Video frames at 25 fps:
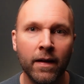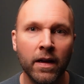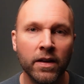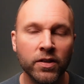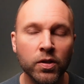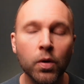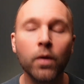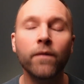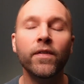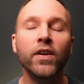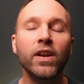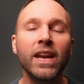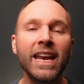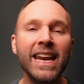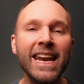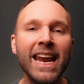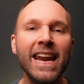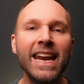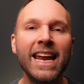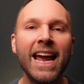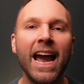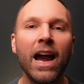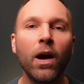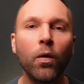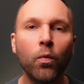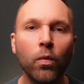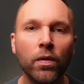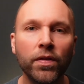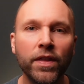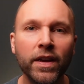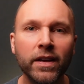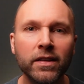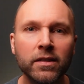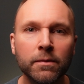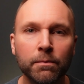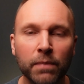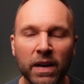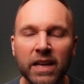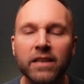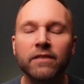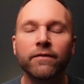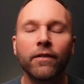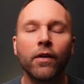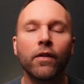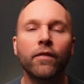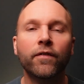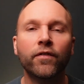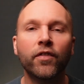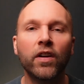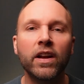So if you need any help with this, please
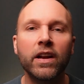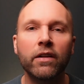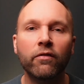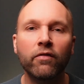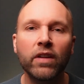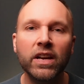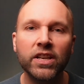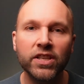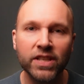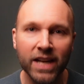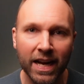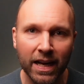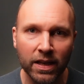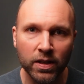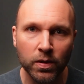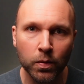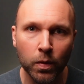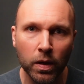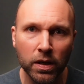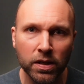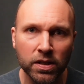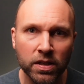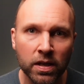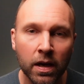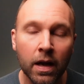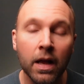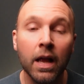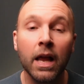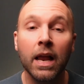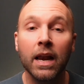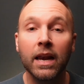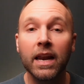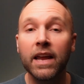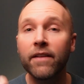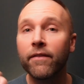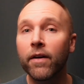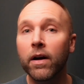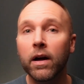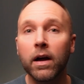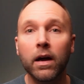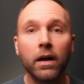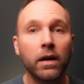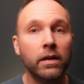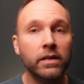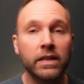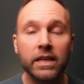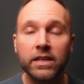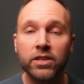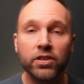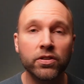feel free to reach out to us. Leave
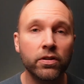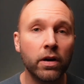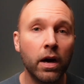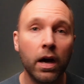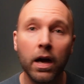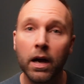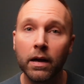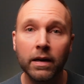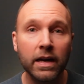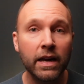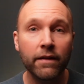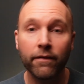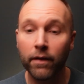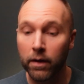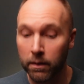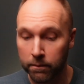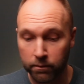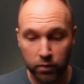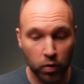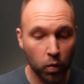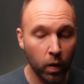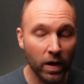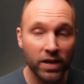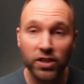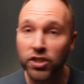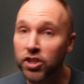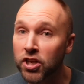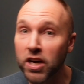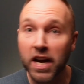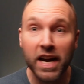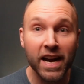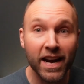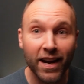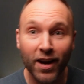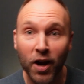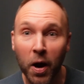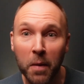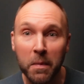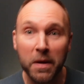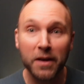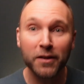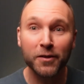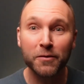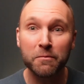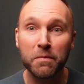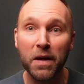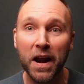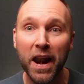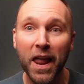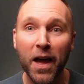a question in the comments
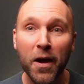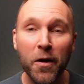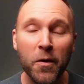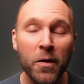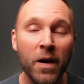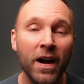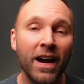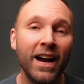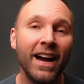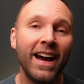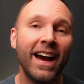below.